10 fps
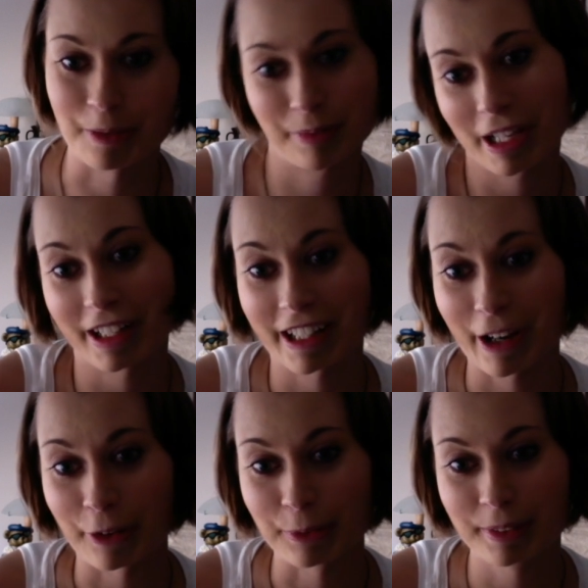up cutting
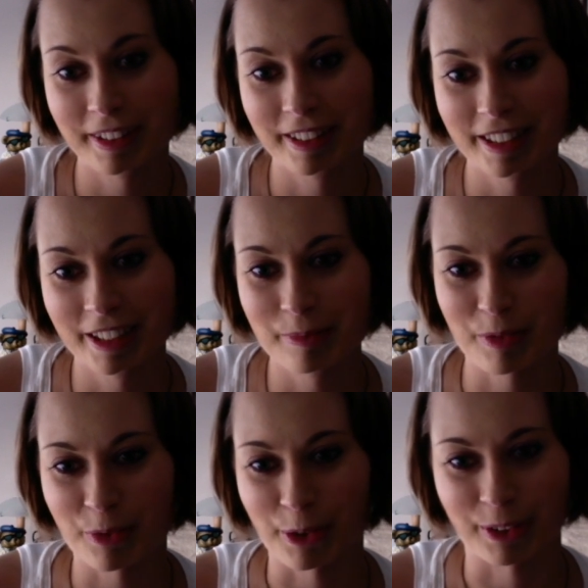out,
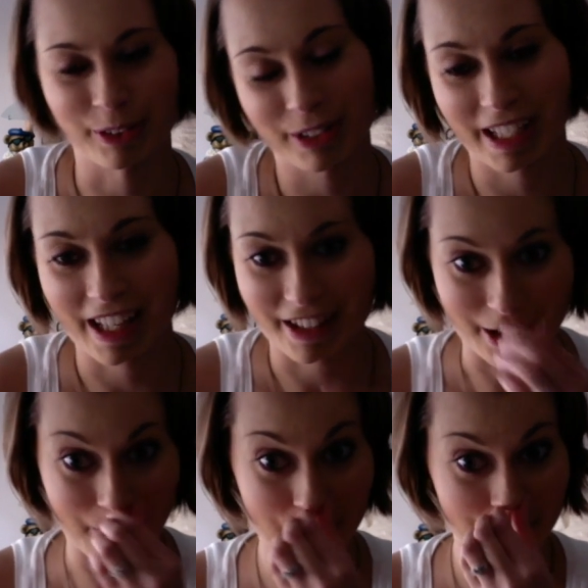before looking at the
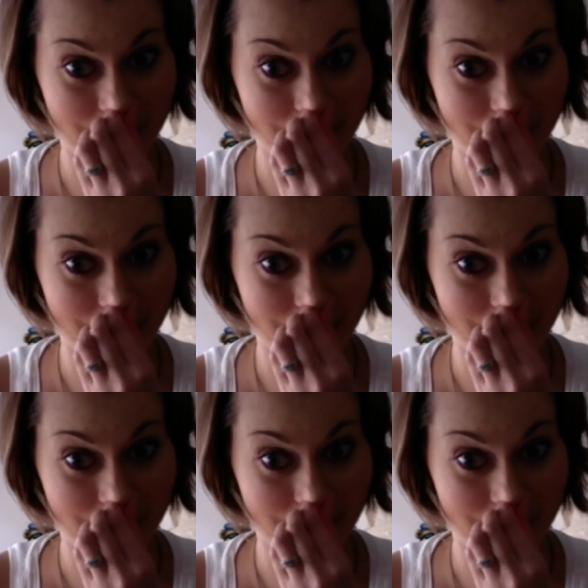numbers,